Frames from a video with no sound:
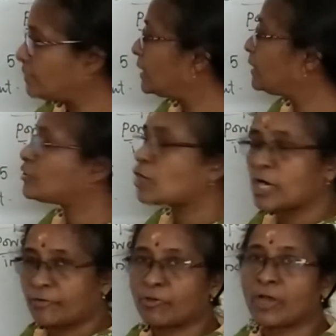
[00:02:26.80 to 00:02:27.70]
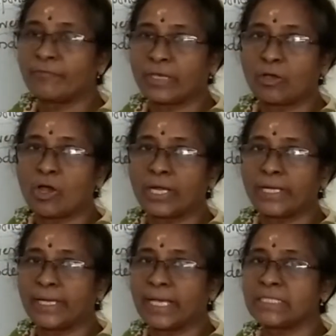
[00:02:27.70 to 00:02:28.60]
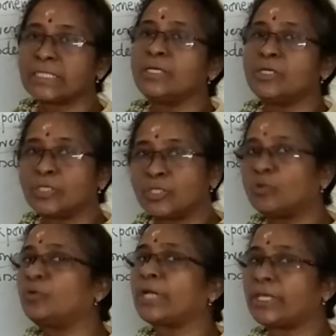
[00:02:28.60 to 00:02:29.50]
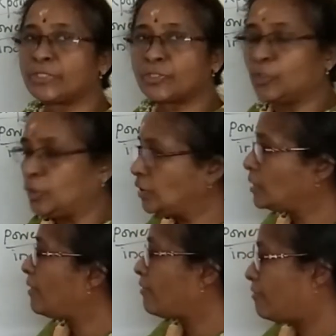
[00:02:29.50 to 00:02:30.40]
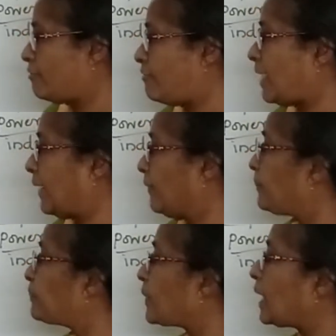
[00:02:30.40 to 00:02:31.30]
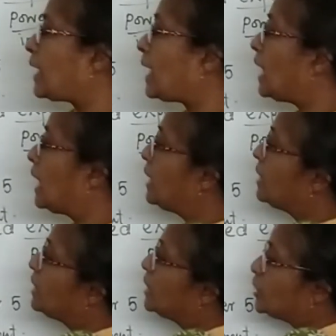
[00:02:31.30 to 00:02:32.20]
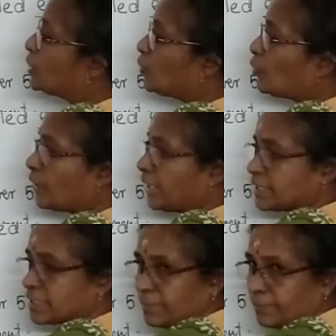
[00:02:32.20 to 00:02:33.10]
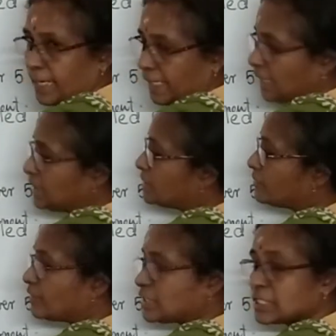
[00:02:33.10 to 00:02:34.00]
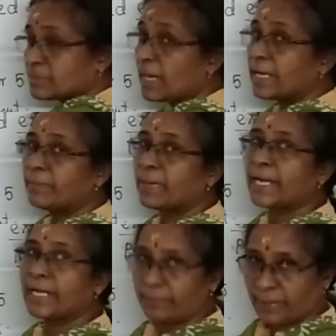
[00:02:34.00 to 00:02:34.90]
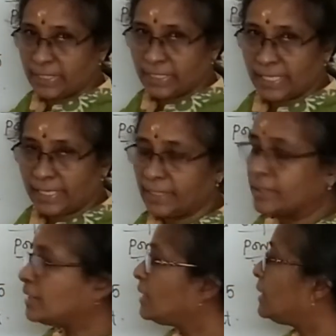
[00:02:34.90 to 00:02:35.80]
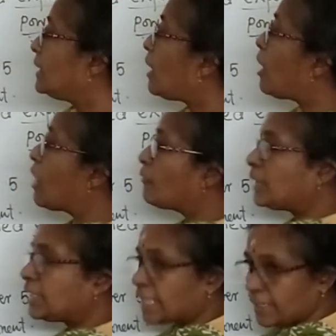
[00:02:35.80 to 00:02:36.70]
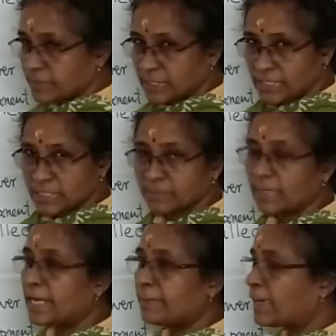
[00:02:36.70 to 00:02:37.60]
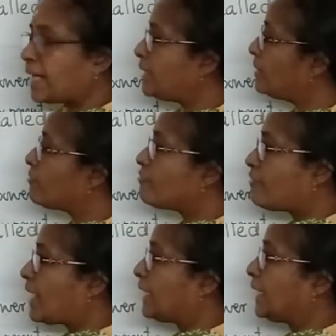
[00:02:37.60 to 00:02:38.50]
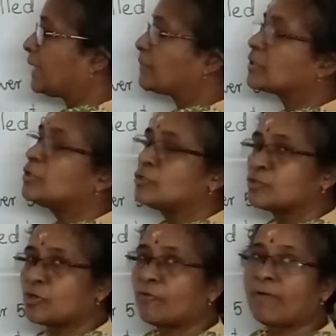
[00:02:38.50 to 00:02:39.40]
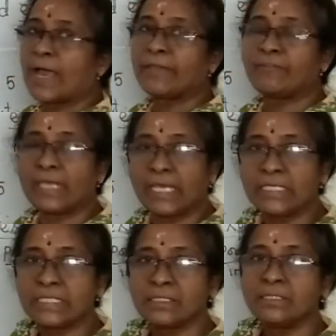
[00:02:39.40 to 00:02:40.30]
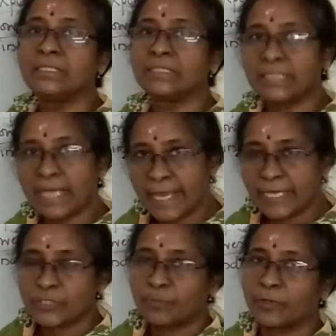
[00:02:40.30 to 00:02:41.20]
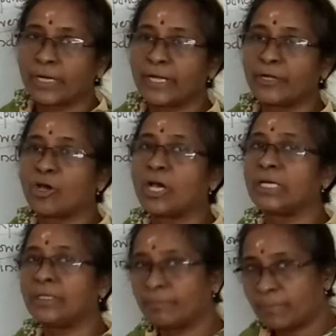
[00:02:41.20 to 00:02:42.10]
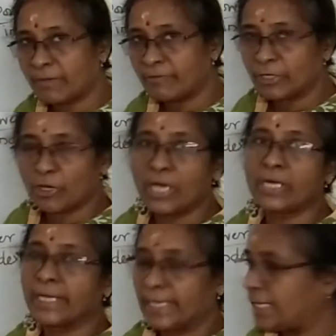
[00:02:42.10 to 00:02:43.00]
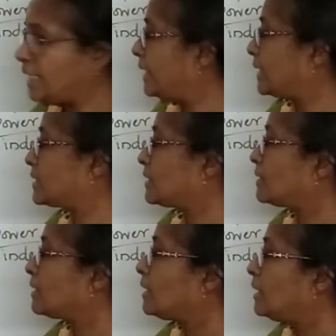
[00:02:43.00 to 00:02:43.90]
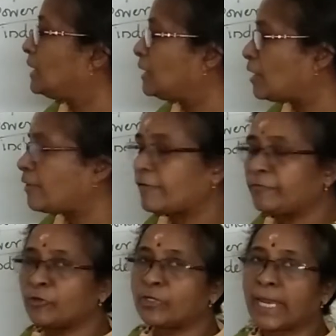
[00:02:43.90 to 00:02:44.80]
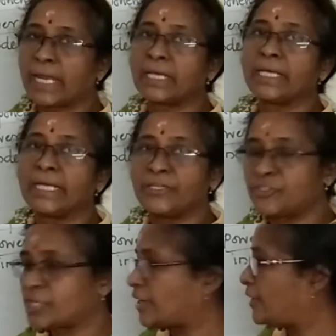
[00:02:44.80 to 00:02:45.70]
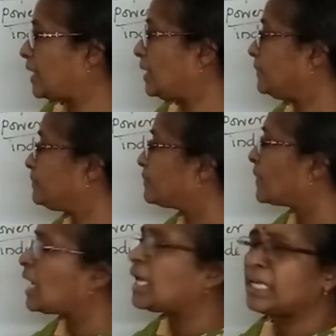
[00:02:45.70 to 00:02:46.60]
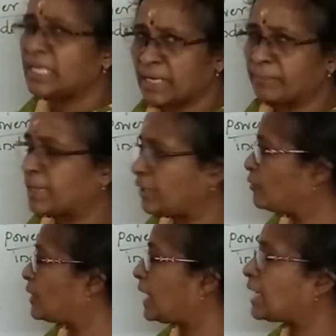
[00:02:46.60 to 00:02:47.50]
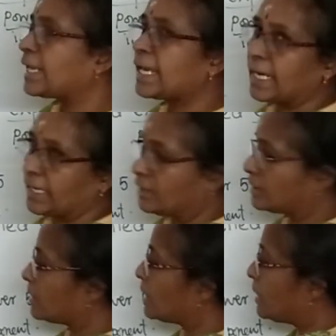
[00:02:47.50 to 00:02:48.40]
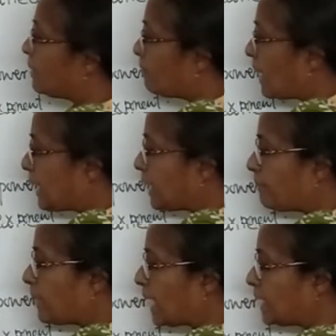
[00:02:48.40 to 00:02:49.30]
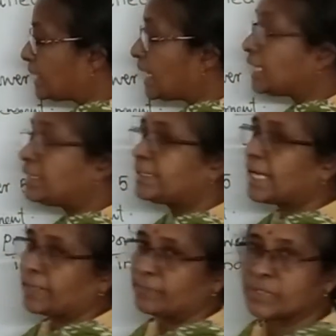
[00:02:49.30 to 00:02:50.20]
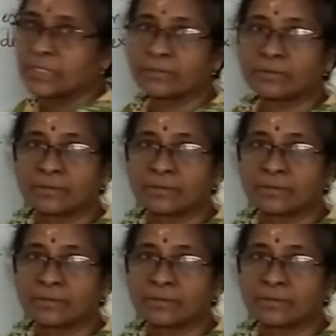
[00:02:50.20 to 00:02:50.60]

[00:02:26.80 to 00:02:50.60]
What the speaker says: in short form we call it as 2 raised to 5. Here 2 is the base which is multiplied repeatedly. Now how many times it is multiplied? 5 times. So 5 is the exponent or power or index. Now if you take in general any number, you take a multiplied n times.